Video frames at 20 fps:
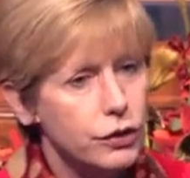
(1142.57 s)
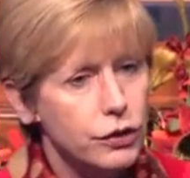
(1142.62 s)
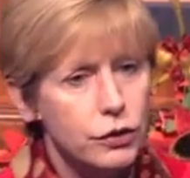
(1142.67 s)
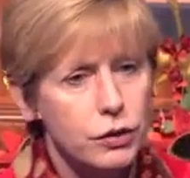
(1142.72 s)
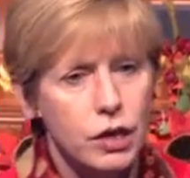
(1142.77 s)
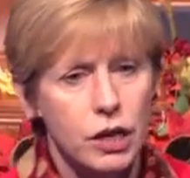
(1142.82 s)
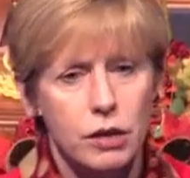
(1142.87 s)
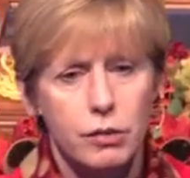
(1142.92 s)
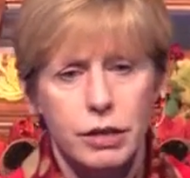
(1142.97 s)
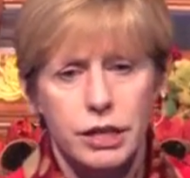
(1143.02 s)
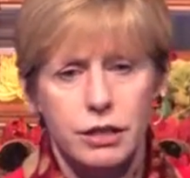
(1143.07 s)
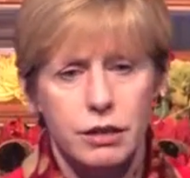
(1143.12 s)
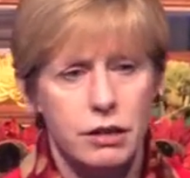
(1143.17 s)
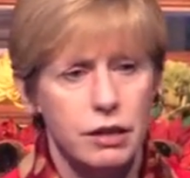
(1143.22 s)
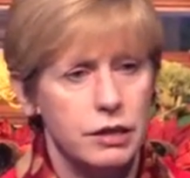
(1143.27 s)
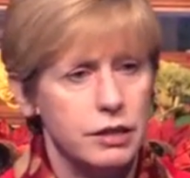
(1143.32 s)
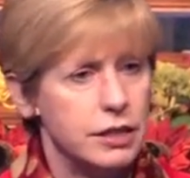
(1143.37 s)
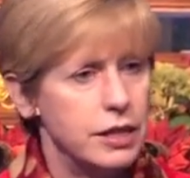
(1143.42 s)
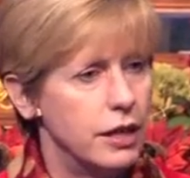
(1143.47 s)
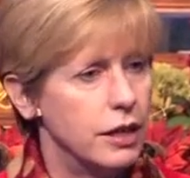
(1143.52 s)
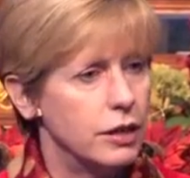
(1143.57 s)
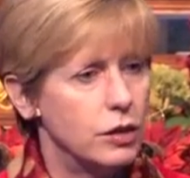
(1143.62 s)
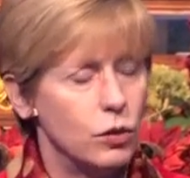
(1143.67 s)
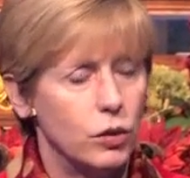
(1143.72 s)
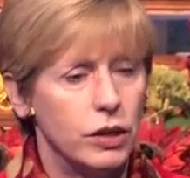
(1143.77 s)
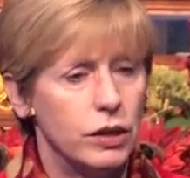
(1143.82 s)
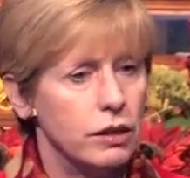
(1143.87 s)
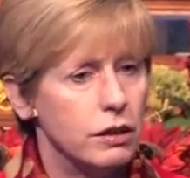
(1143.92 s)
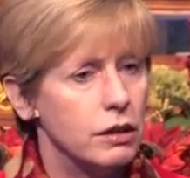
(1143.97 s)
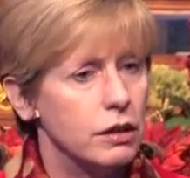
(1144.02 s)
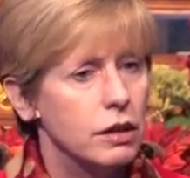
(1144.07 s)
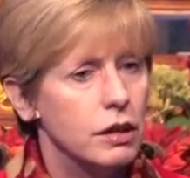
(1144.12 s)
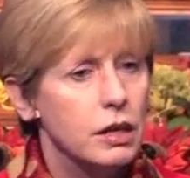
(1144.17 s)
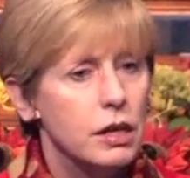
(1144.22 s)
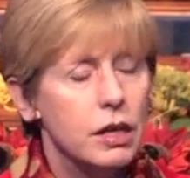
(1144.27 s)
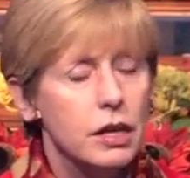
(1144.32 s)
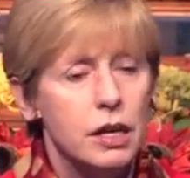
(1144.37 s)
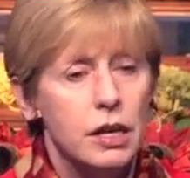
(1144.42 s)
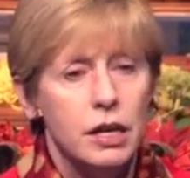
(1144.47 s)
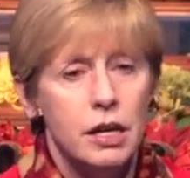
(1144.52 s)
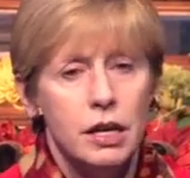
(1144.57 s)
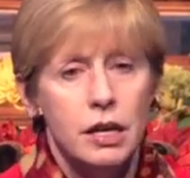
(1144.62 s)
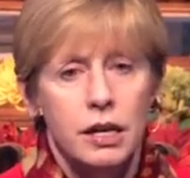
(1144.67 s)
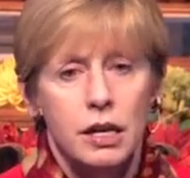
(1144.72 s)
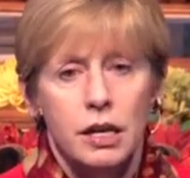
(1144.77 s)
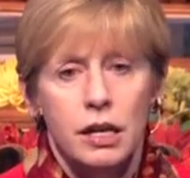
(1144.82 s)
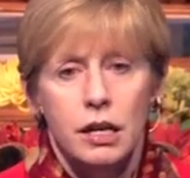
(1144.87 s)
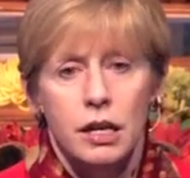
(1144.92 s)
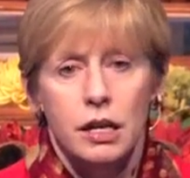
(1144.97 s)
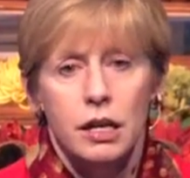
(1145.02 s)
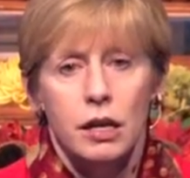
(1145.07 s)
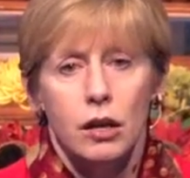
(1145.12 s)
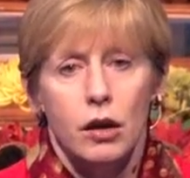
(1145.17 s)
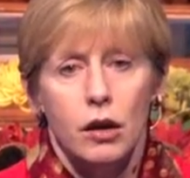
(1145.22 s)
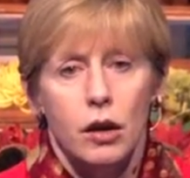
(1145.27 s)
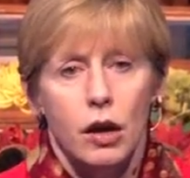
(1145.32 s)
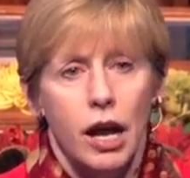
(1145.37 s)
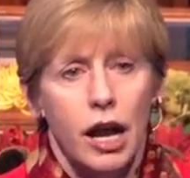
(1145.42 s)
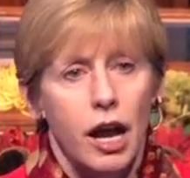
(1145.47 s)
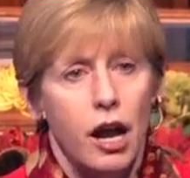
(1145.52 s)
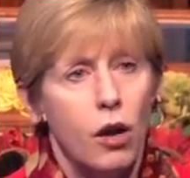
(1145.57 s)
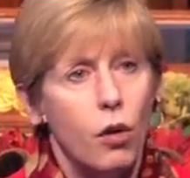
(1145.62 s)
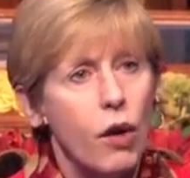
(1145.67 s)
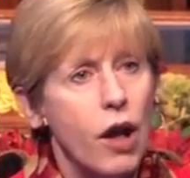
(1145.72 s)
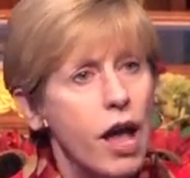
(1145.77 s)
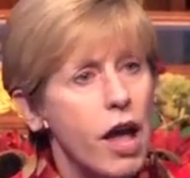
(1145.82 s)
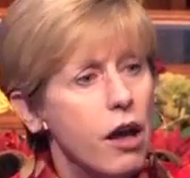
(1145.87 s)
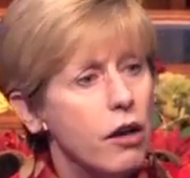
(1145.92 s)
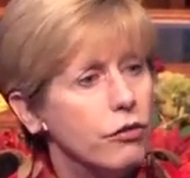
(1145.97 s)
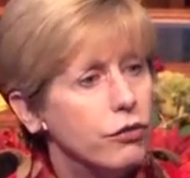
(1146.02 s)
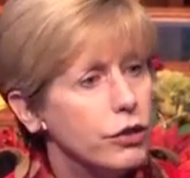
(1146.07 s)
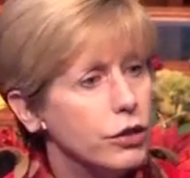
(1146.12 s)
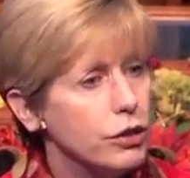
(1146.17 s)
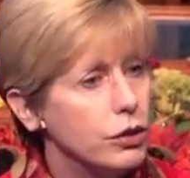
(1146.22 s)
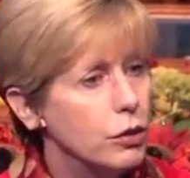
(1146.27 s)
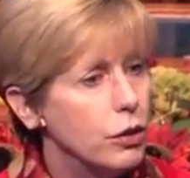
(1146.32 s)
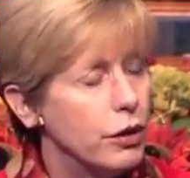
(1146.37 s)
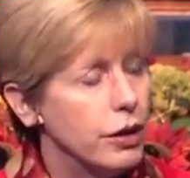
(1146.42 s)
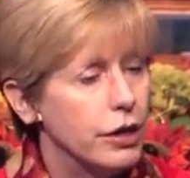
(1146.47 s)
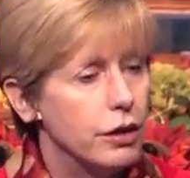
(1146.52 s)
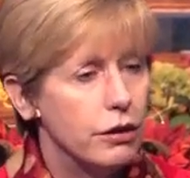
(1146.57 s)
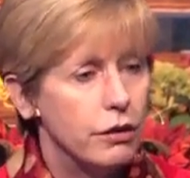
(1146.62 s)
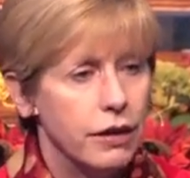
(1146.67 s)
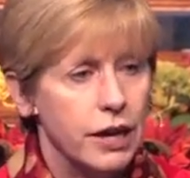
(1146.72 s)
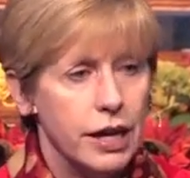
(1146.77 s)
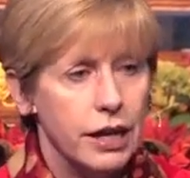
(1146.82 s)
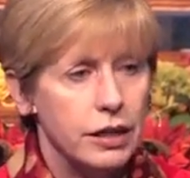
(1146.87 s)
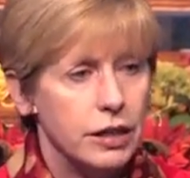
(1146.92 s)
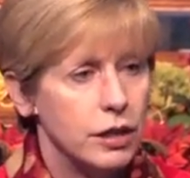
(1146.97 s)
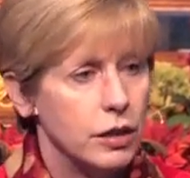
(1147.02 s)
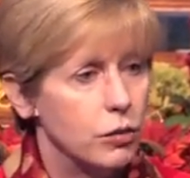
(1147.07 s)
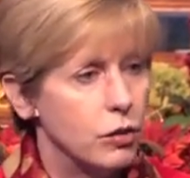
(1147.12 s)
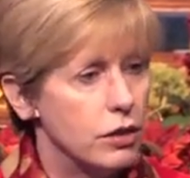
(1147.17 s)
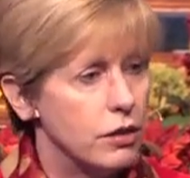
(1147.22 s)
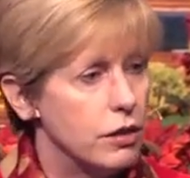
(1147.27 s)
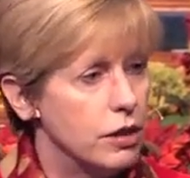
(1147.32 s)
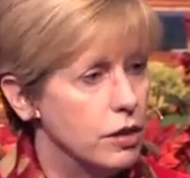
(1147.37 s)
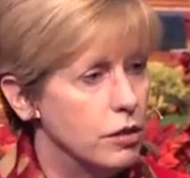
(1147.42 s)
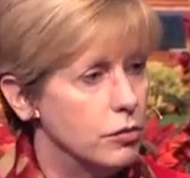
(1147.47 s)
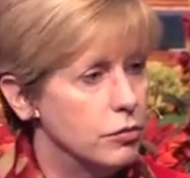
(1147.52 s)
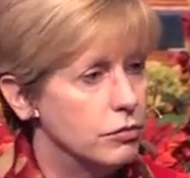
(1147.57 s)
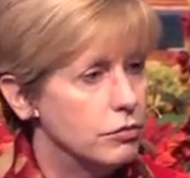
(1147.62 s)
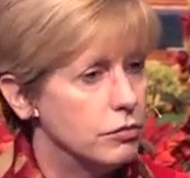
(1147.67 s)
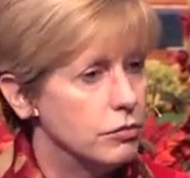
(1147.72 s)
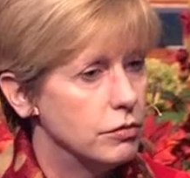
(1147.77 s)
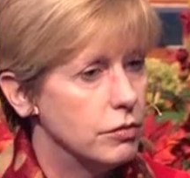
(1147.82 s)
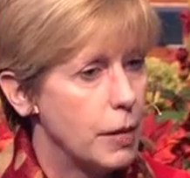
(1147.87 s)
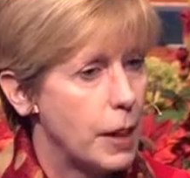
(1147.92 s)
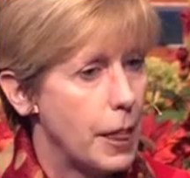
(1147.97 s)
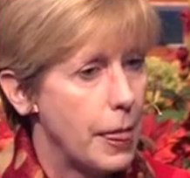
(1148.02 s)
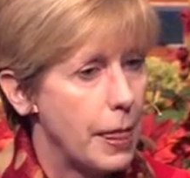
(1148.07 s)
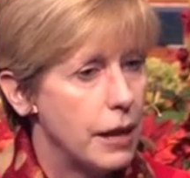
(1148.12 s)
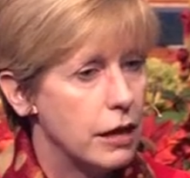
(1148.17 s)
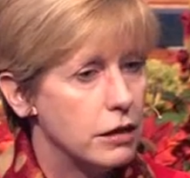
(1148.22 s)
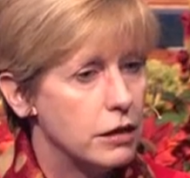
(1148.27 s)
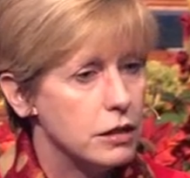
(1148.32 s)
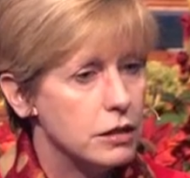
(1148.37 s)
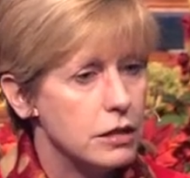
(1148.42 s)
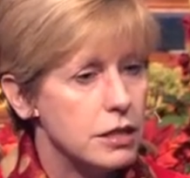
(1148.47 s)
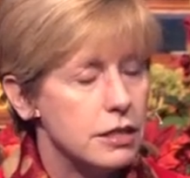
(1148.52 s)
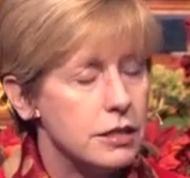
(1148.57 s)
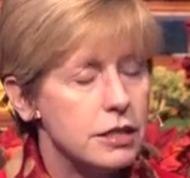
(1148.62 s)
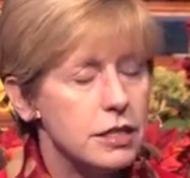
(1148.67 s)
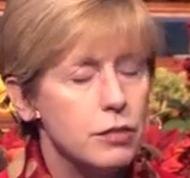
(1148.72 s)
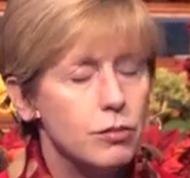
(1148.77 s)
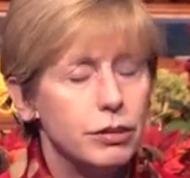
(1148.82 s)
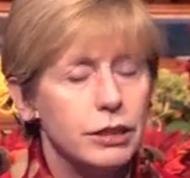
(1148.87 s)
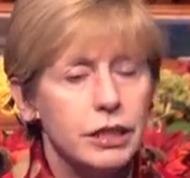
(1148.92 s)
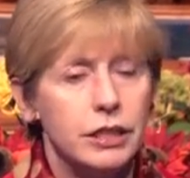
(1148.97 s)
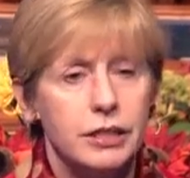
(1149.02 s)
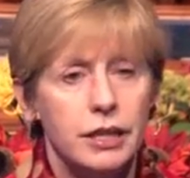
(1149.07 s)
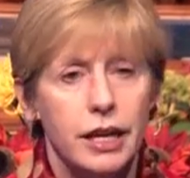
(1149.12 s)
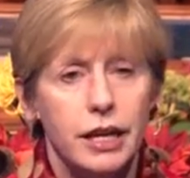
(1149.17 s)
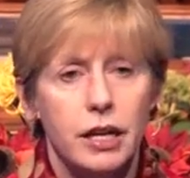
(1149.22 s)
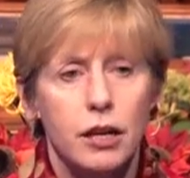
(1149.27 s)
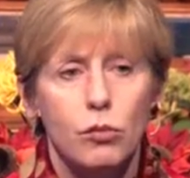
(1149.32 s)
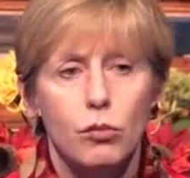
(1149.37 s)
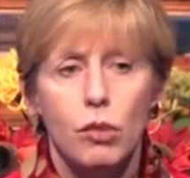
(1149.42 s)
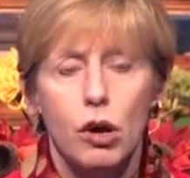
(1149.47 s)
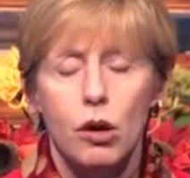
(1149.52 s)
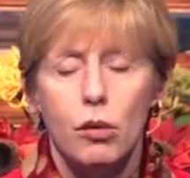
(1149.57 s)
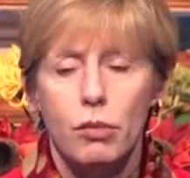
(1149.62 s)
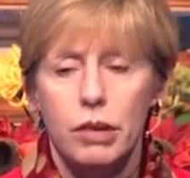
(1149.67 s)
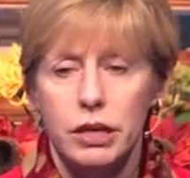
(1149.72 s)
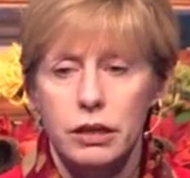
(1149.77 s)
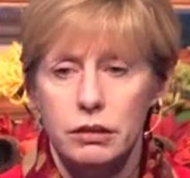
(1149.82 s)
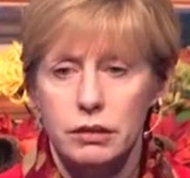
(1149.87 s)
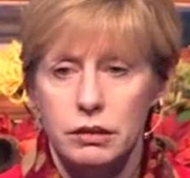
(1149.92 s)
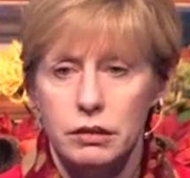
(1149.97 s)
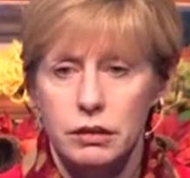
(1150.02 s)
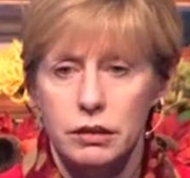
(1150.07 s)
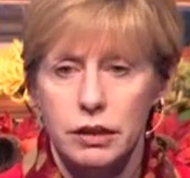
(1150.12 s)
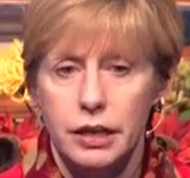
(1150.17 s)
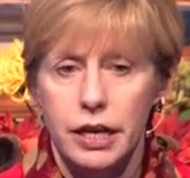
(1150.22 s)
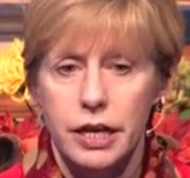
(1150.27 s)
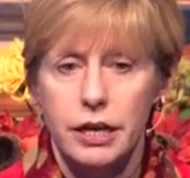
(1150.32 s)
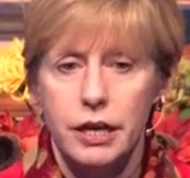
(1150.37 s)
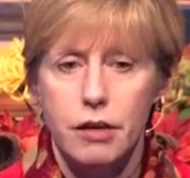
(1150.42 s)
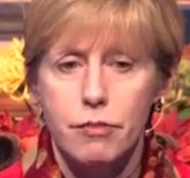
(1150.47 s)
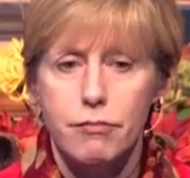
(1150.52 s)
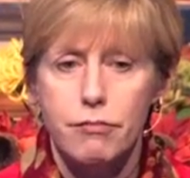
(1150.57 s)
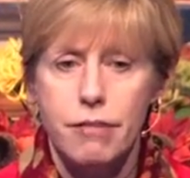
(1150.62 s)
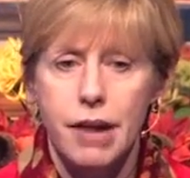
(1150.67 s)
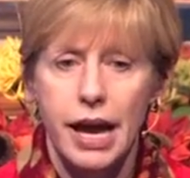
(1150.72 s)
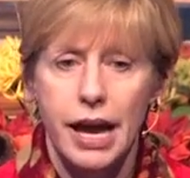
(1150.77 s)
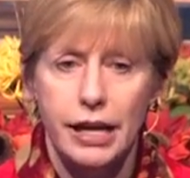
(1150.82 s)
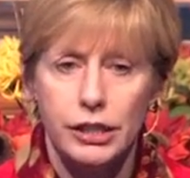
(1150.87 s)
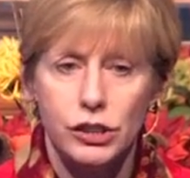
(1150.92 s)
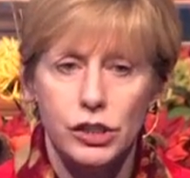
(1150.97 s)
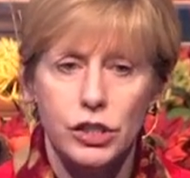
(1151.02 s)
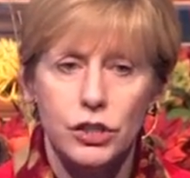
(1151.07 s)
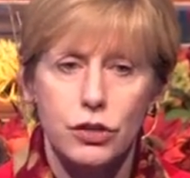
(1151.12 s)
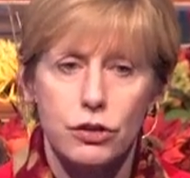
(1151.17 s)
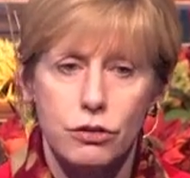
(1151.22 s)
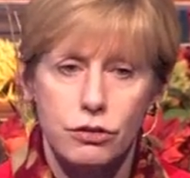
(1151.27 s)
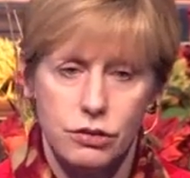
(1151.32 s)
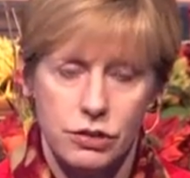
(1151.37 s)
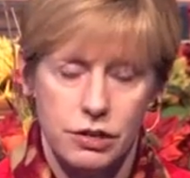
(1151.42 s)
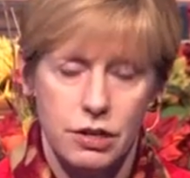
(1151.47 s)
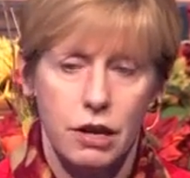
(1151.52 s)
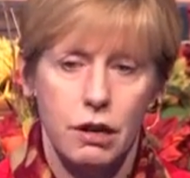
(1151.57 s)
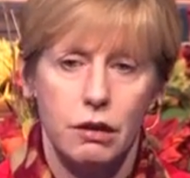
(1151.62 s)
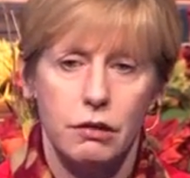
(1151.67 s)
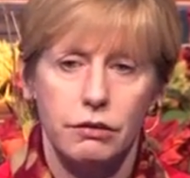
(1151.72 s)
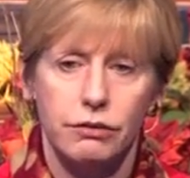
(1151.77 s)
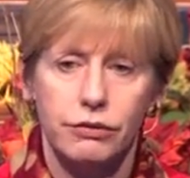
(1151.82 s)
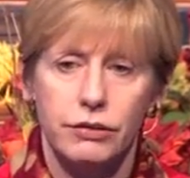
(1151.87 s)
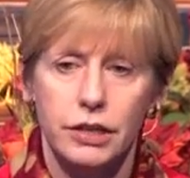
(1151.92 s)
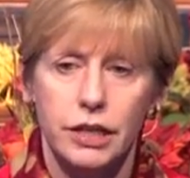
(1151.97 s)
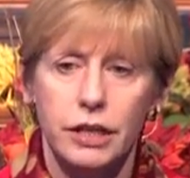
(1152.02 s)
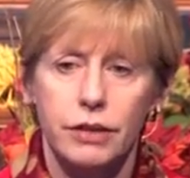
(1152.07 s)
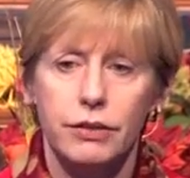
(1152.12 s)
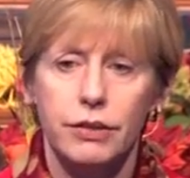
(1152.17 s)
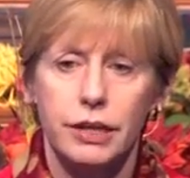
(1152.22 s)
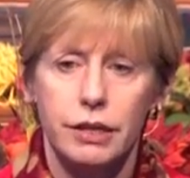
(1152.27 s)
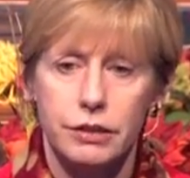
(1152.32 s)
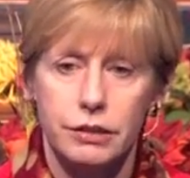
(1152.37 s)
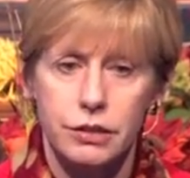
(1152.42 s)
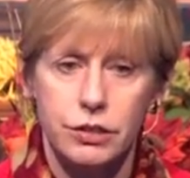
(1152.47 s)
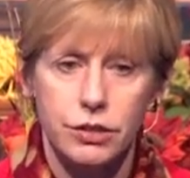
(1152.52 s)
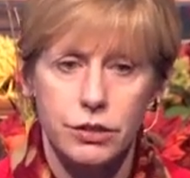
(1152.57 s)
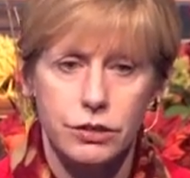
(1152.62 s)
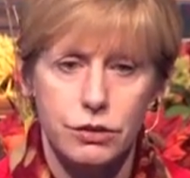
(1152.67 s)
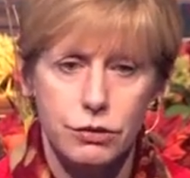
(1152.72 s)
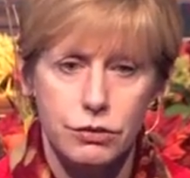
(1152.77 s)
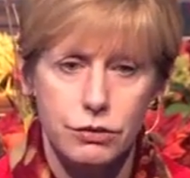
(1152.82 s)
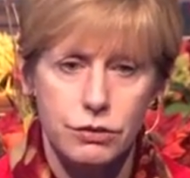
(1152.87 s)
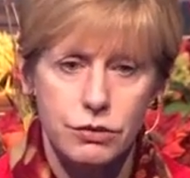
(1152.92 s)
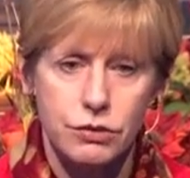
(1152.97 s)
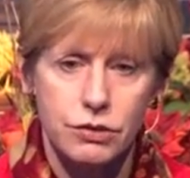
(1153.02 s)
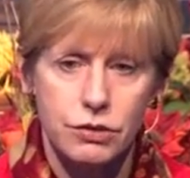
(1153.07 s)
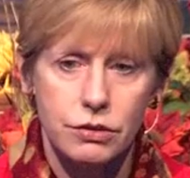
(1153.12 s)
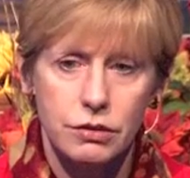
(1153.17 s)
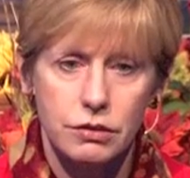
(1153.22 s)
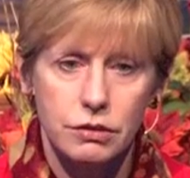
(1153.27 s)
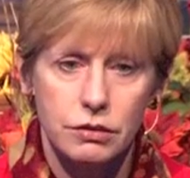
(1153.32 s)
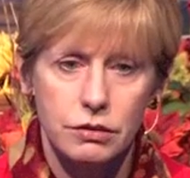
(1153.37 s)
you come in contact with, however you are interacting with them, to simply take a moment and imagine yourself in their shoes.